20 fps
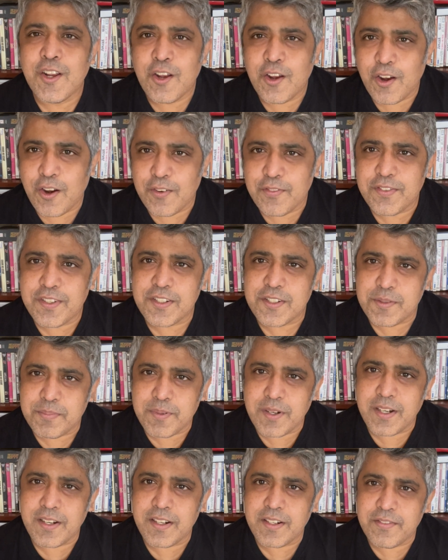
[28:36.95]
of this
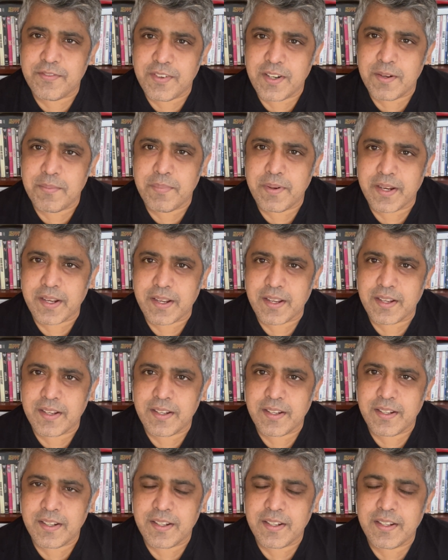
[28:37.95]
brilliant filmmaker,
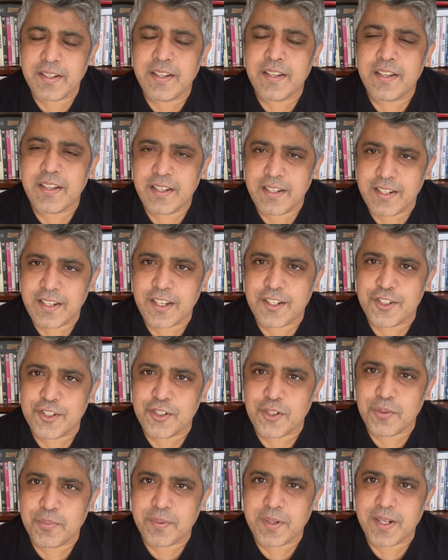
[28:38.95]
Yash
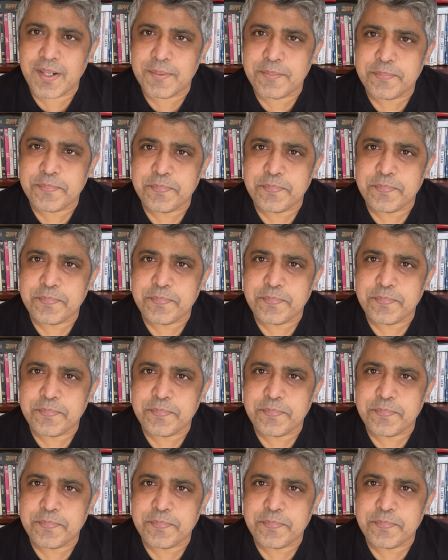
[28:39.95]
Chopra.